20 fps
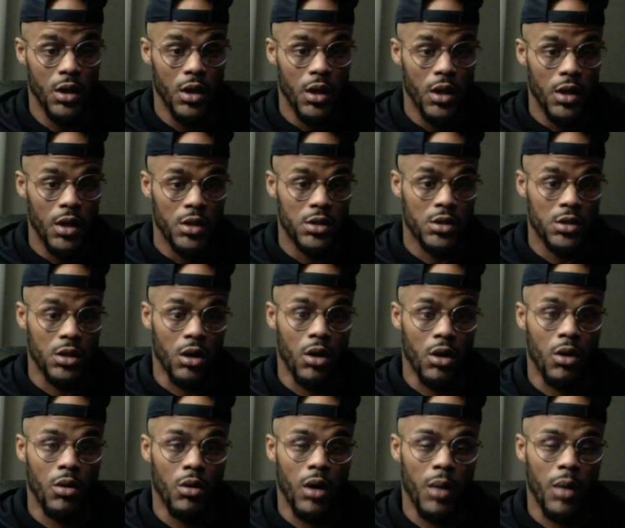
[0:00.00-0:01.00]

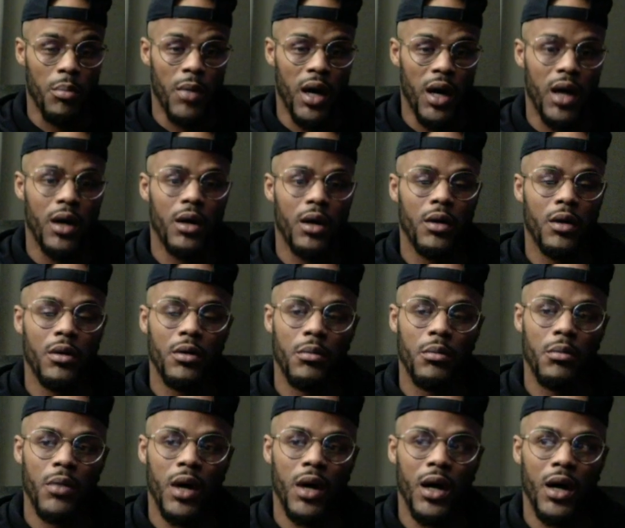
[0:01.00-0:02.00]
So
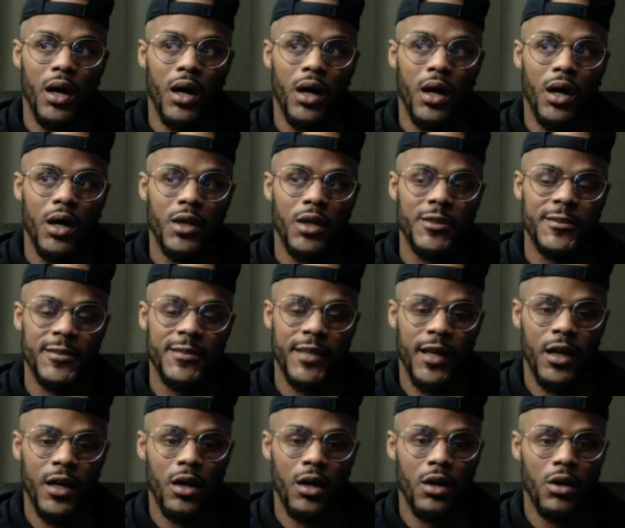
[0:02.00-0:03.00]
my
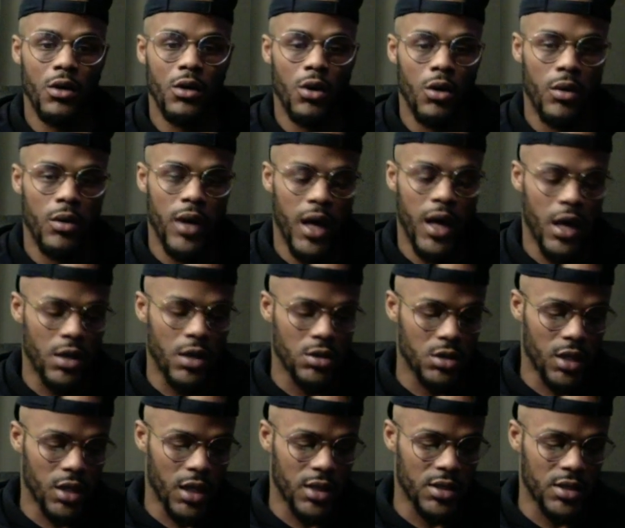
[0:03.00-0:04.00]
scale on that is,
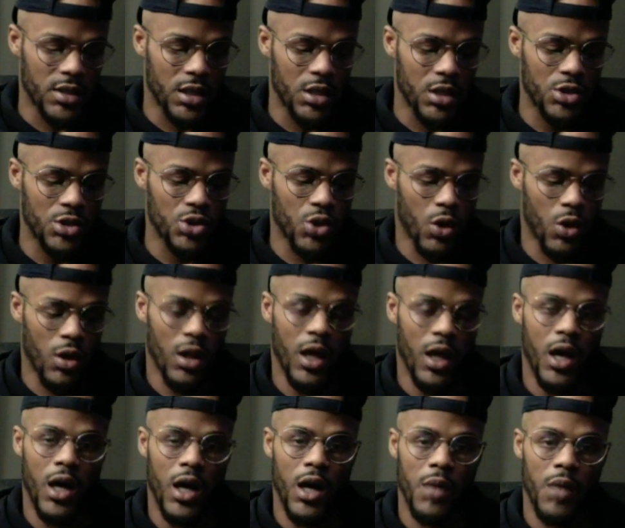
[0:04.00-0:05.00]
like I said,
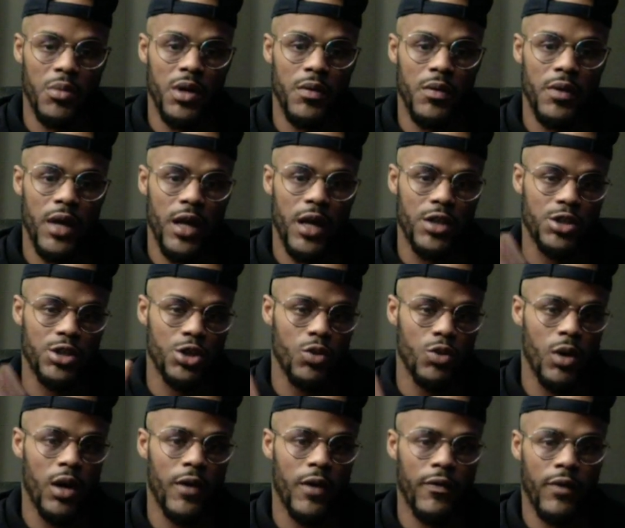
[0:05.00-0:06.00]
storyline, I'm giving that a 2 out
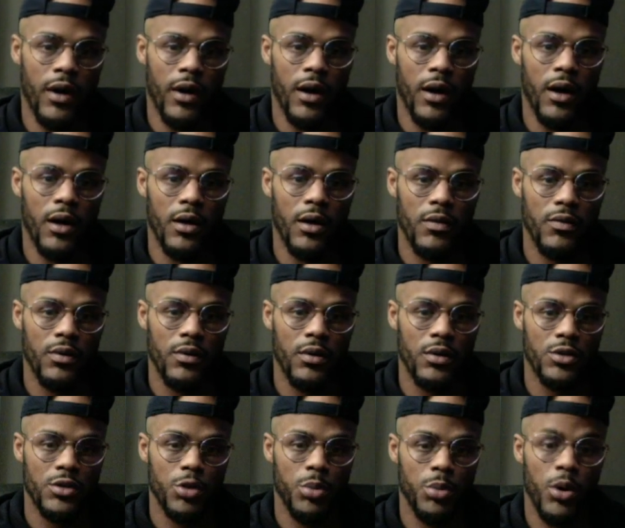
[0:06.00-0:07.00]
of 5,
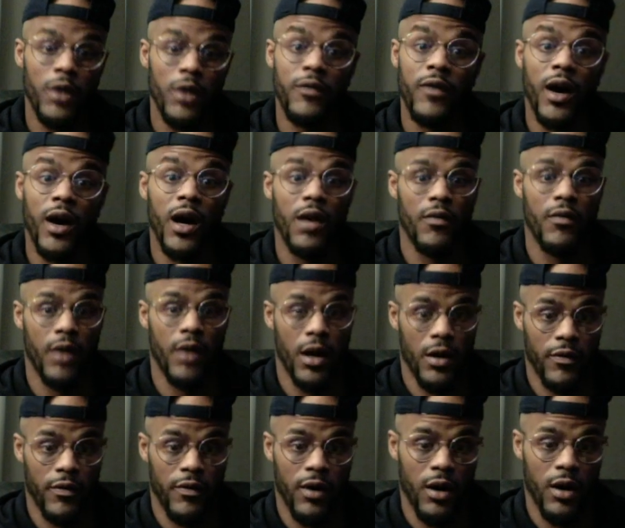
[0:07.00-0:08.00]
2.5 out of
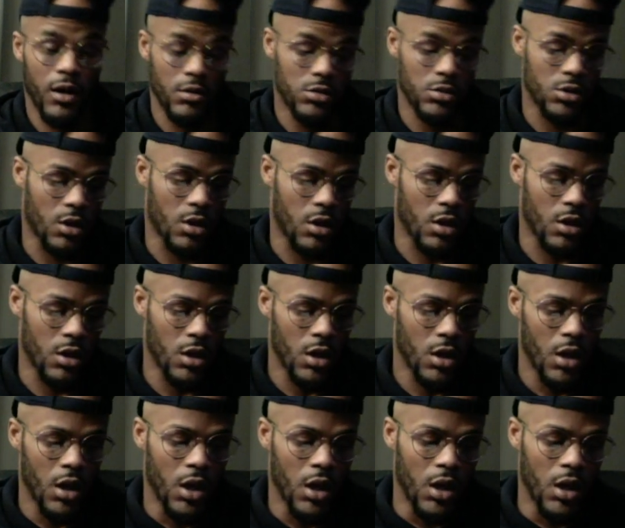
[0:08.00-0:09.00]
5. Sorry,
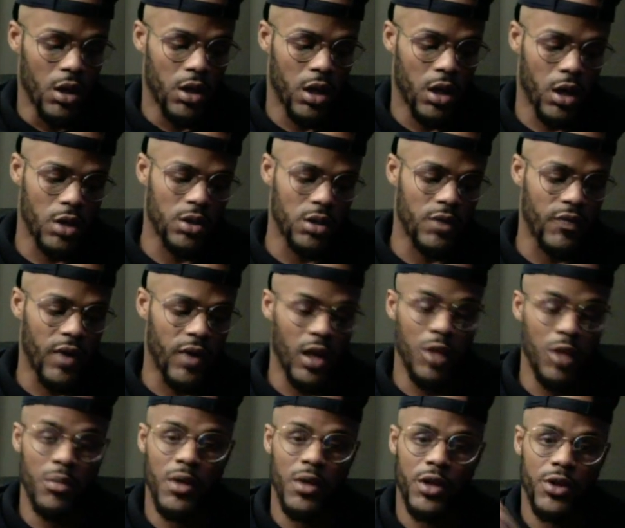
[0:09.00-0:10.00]
character
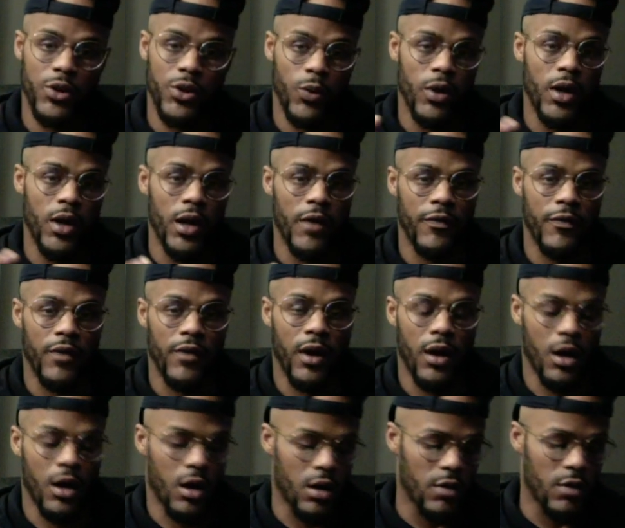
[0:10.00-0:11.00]
development, 3 out of
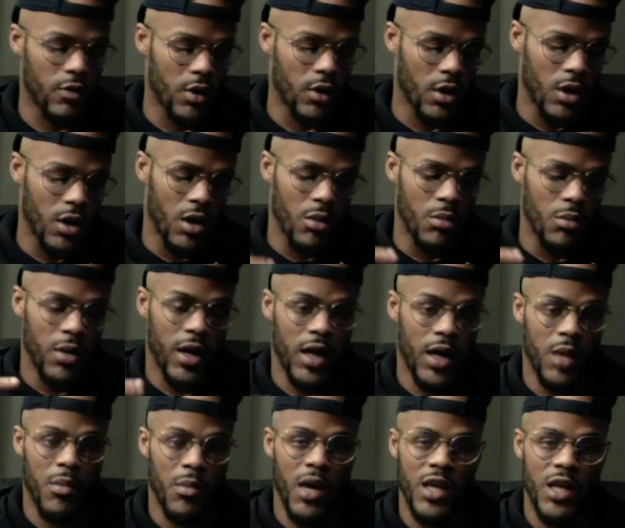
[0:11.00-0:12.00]
5.
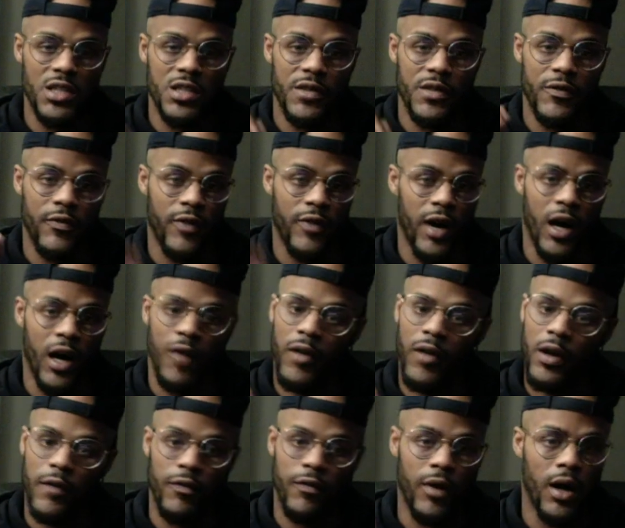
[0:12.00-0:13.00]
Animation, 5 out
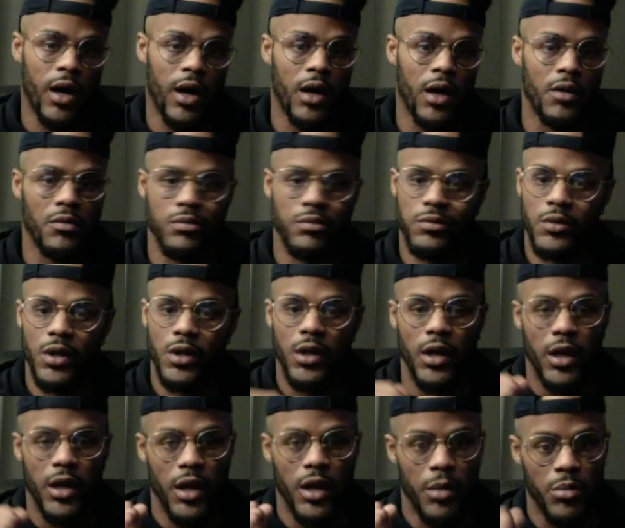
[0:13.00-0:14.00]
of 5.
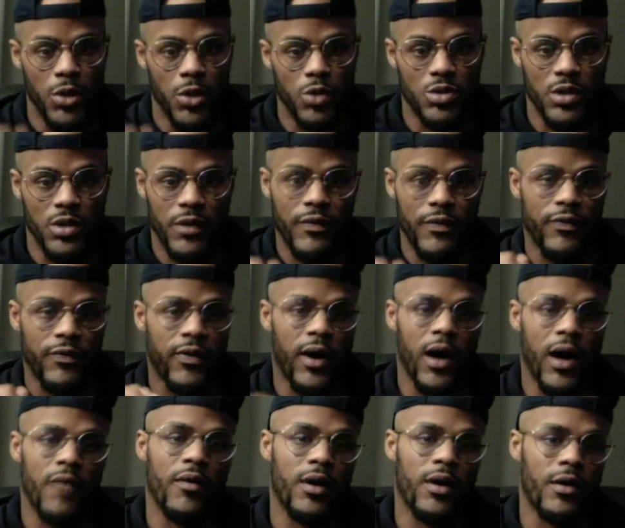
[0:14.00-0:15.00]
Music, 5
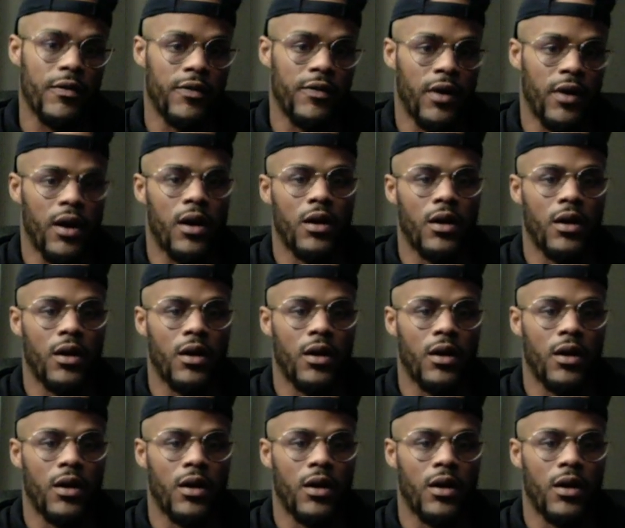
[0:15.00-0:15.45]
out of 5.